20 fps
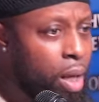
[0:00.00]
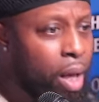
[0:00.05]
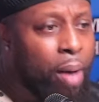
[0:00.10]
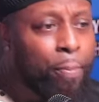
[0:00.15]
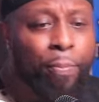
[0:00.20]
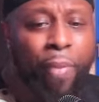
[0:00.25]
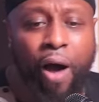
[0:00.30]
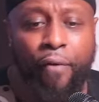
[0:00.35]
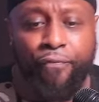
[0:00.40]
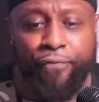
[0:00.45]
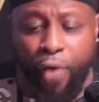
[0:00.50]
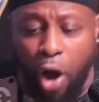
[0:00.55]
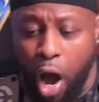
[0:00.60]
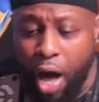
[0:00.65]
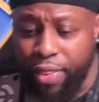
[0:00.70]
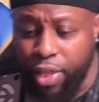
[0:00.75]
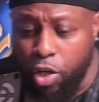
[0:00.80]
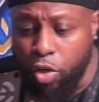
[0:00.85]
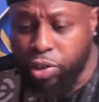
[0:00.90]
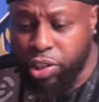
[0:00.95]
My
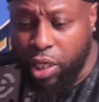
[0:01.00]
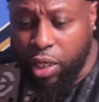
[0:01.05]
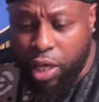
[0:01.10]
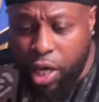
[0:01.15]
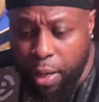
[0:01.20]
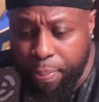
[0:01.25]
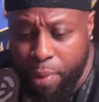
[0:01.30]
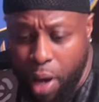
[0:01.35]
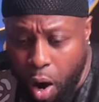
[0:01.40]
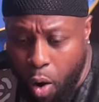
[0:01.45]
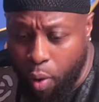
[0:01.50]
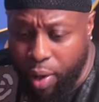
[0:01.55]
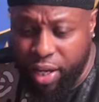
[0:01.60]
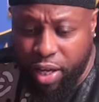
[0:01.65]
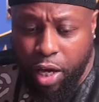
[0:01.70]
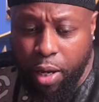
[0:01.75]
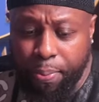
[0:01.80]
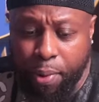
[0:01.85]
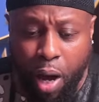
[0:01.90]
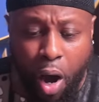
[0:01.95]
father used to keep going,
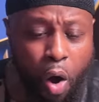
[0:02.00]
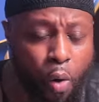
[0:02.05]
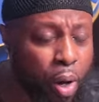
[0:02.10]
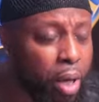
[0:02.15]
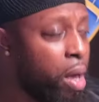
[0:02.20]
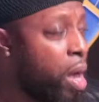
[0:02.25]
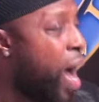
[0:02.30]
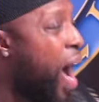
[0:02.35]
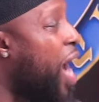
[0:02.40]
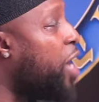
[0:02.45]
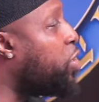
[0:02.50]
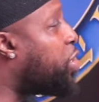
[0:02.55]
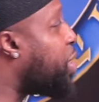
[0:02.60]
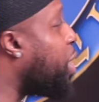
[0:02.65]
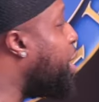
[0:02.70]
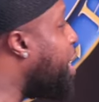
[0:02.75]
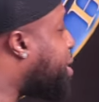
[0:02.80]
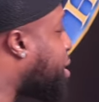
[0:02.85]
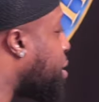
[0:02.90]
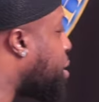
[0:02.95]
keep going. I used to
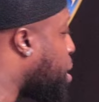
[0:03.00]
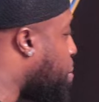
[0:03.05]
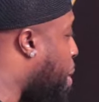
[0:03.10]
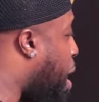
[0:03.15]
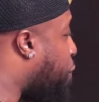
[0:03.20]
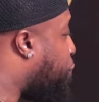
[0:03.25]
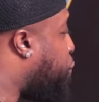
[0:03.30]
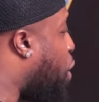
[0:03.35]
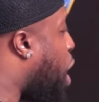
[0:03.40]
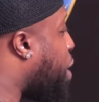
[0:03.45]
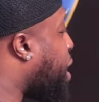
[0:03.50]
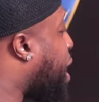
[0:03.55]
listen to my father